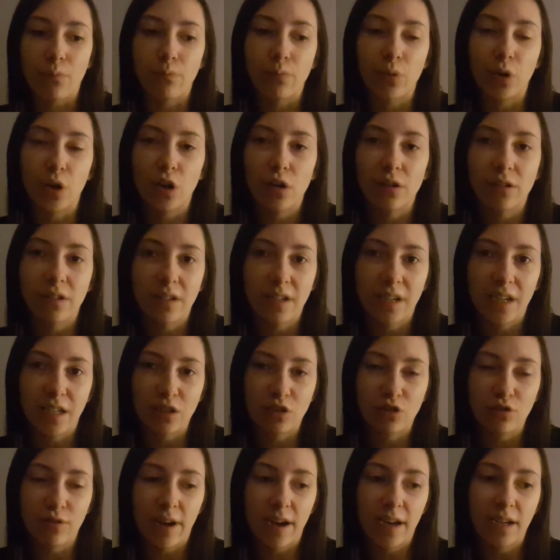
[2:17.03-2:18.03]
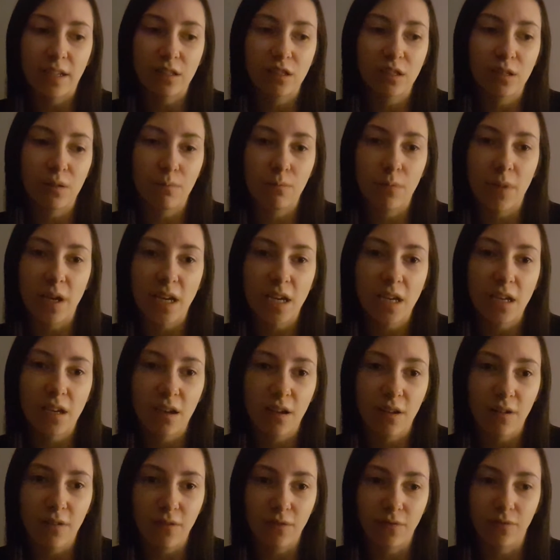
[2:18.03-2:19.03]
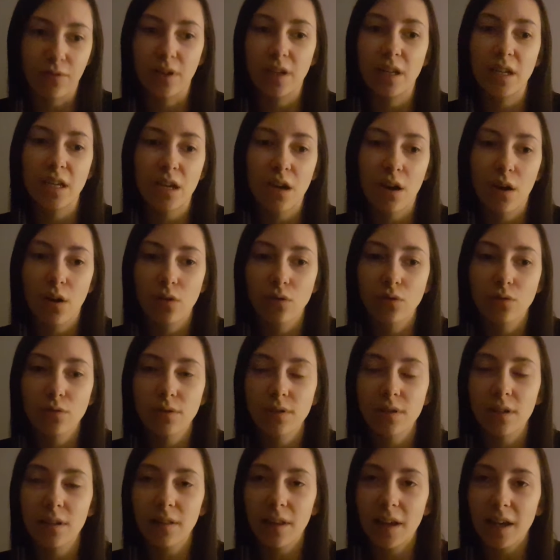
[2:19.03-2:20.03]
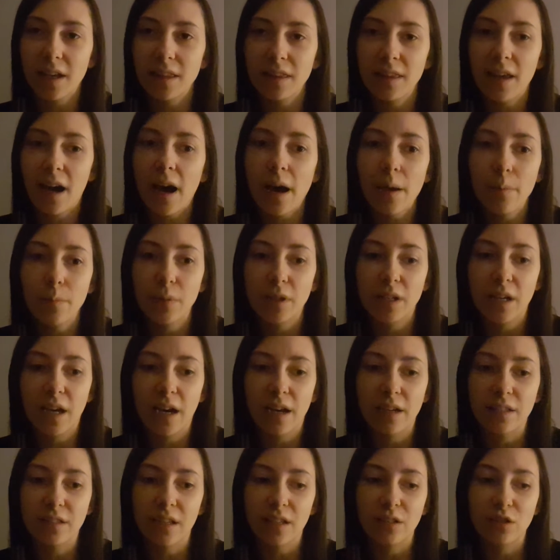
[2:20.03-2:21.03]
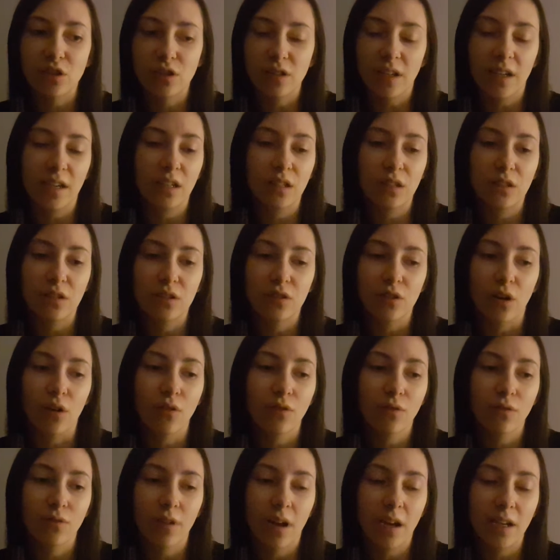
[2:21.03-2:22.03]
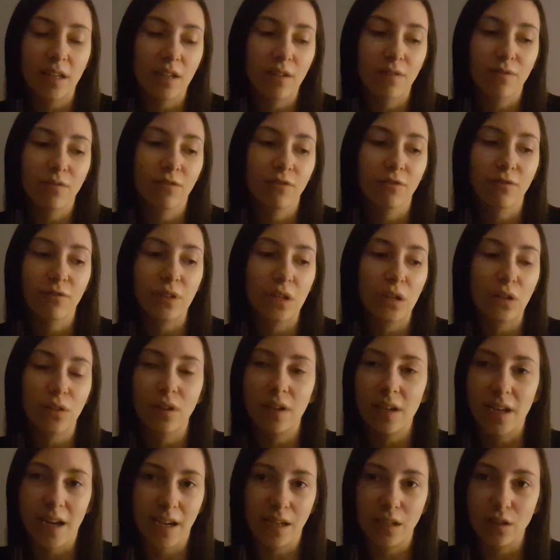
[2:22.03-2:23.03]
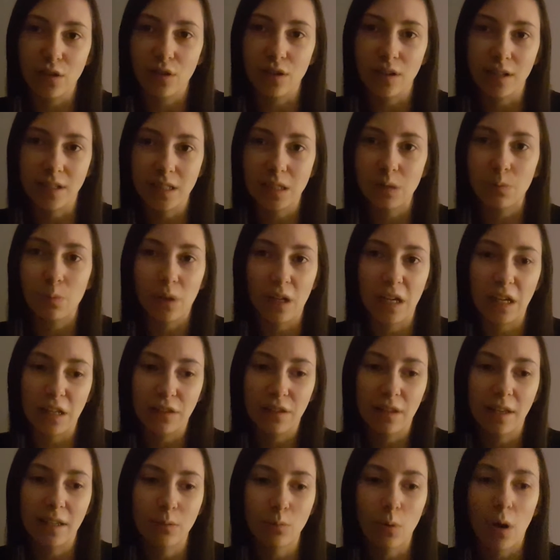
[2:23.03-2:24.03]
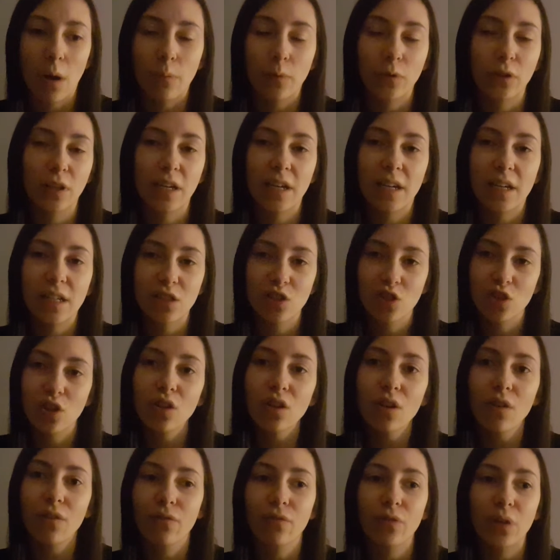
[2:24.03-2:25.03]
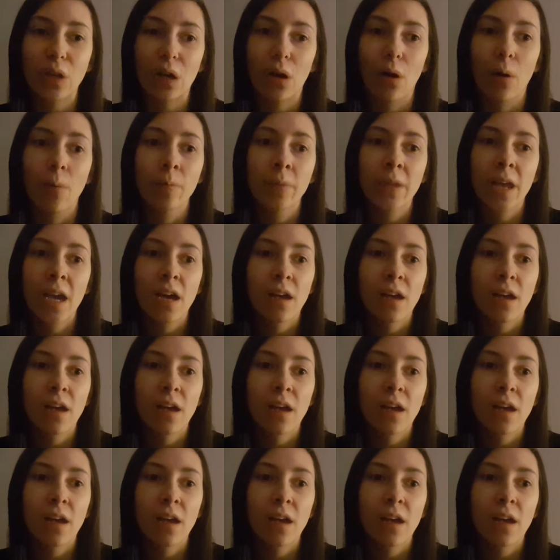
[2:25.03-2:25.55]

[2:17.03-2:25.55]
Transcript: burdening trying to make videos like that because I just I don't I didn't feel like I could explain things properly and I still don't feel